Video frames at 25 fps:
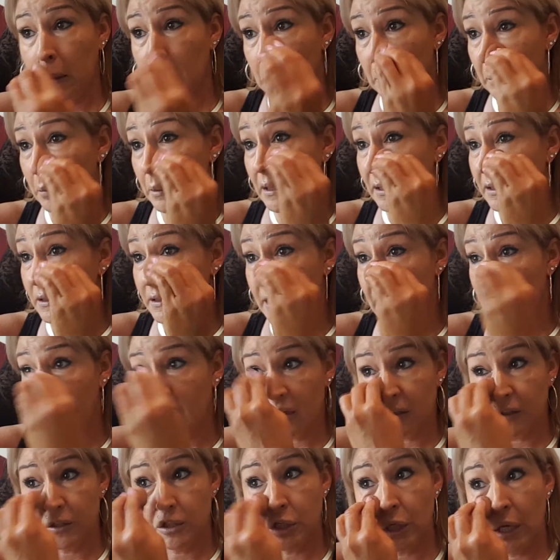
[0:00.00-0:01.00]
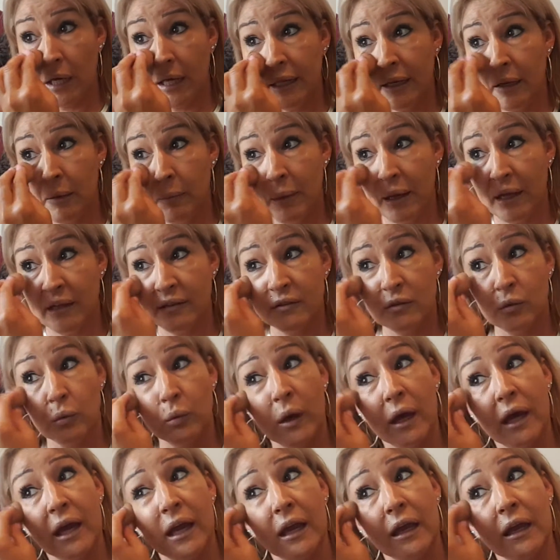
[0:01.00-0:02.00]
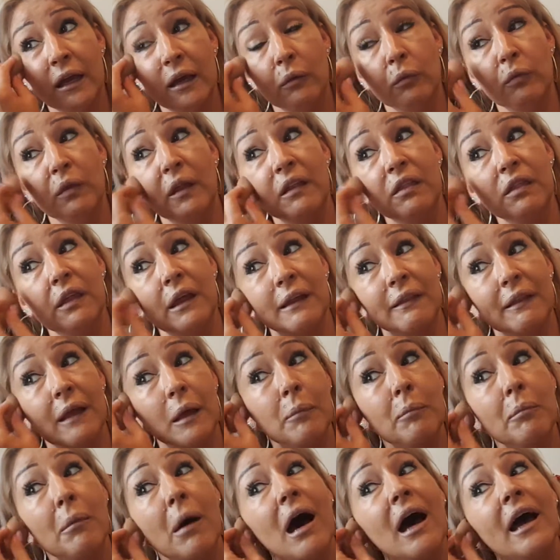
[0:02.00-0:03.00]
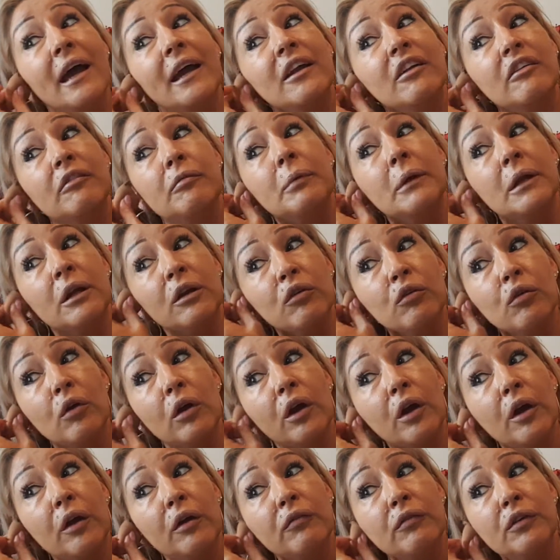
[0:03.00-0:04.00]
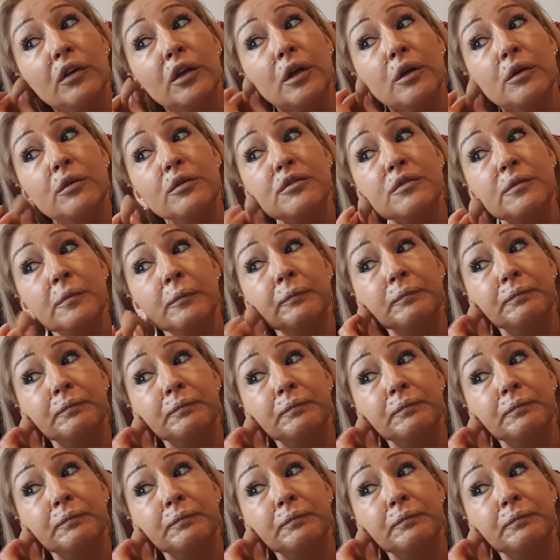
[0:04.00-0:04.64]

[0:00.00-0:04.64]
But yeah, China passed away. They think that might have been a drug overdose.